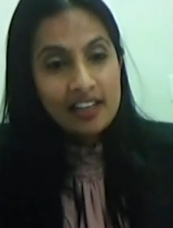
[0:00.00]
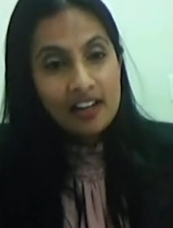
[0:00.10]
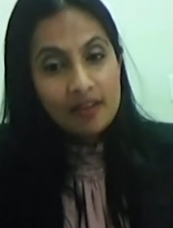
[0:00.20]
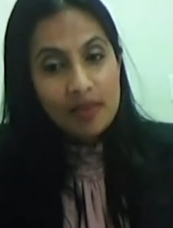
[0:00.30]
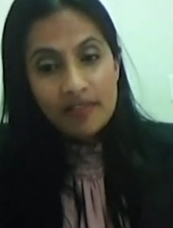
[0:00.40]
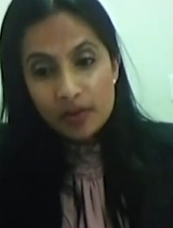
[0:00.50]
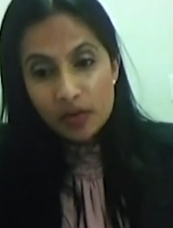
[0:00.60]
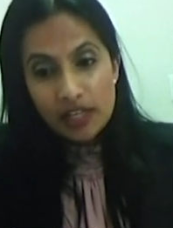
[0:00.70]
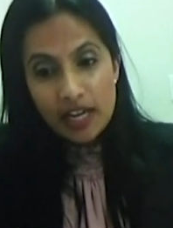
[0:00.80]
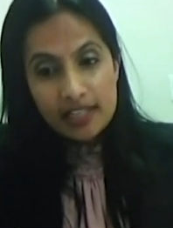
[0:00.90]

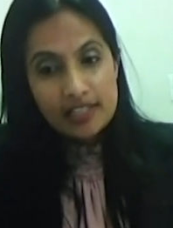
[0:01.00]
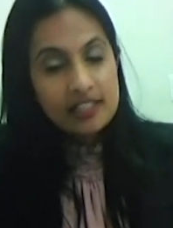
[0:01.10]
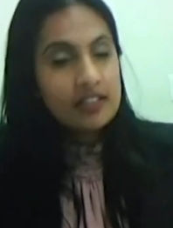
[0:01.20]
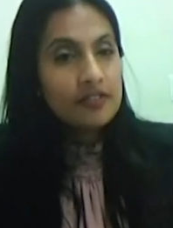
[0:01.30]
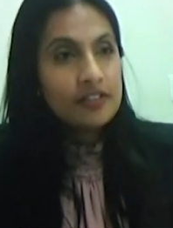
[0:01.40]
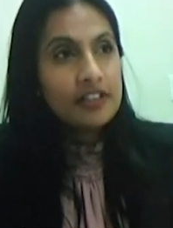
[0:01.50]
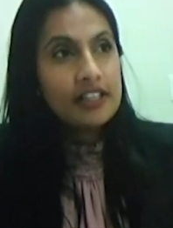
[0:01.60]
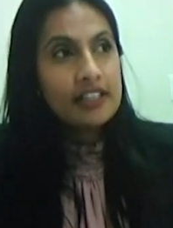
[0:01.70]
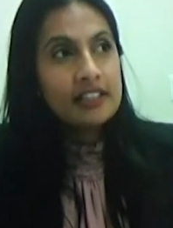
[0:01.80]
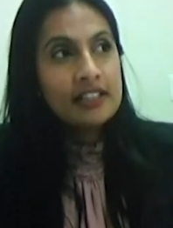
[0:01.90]
Everyone has
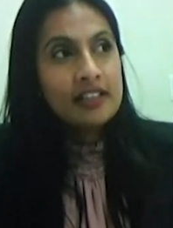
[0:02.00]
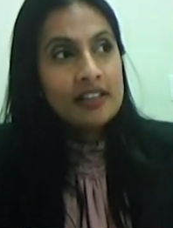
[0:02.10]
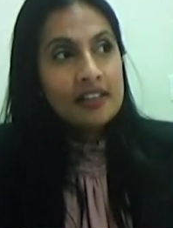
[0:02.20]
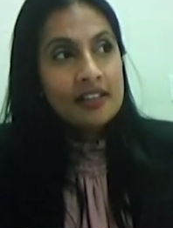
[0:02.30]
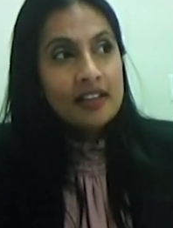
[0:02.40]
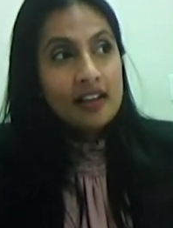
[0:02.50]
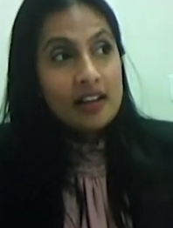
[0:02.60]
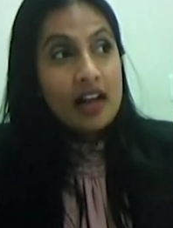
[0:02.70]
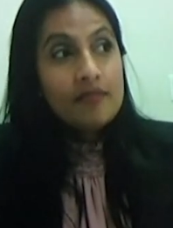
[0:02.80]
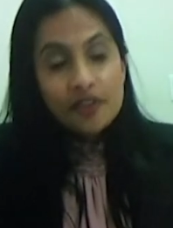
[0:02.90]
different
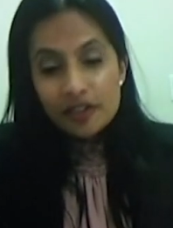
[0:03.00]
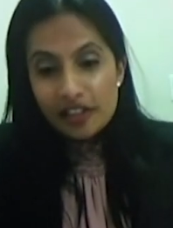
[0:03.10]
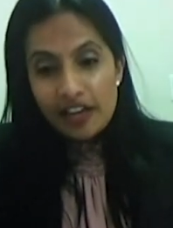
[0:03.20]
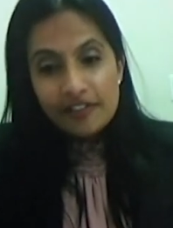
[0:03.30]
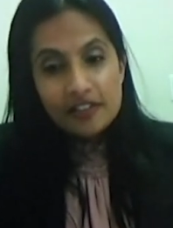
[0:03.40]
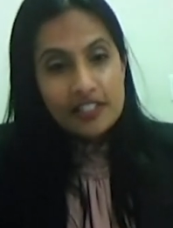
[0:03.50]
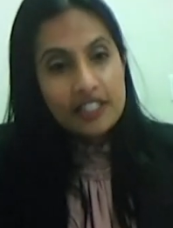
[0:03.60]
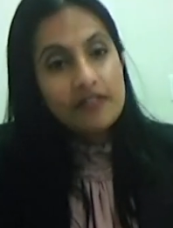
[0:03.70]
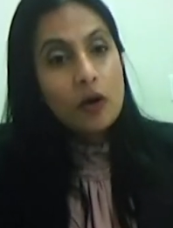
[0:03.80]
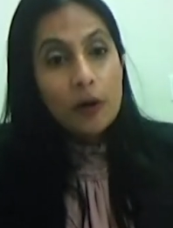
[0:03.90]
comfort
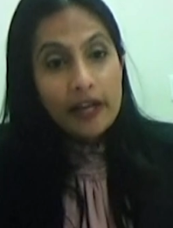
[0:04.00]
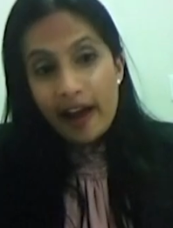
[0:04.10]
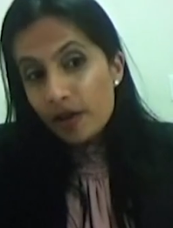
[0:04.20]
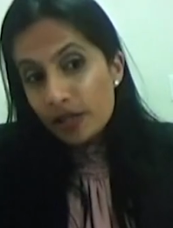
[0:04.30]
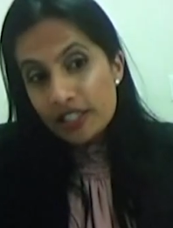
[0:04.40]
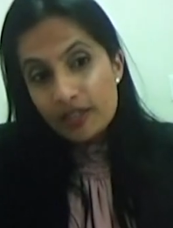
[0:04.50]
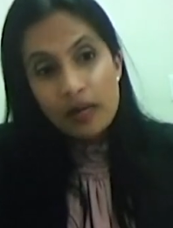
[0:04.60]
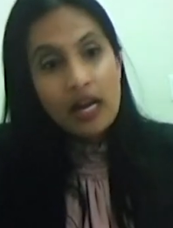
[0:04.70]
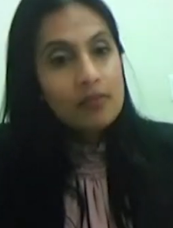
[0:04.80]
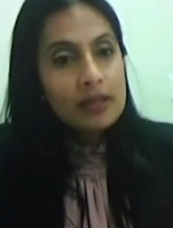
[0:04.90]
levels of going out into
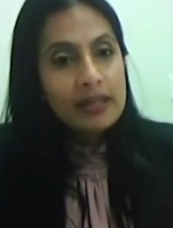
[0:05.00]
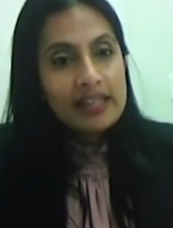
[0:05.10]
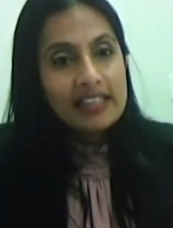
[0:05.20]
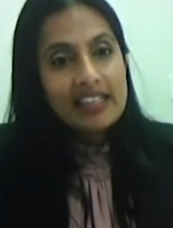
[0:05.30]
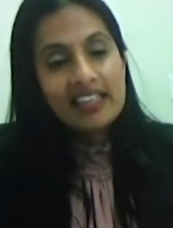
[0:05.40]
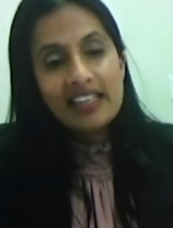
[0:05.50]
public,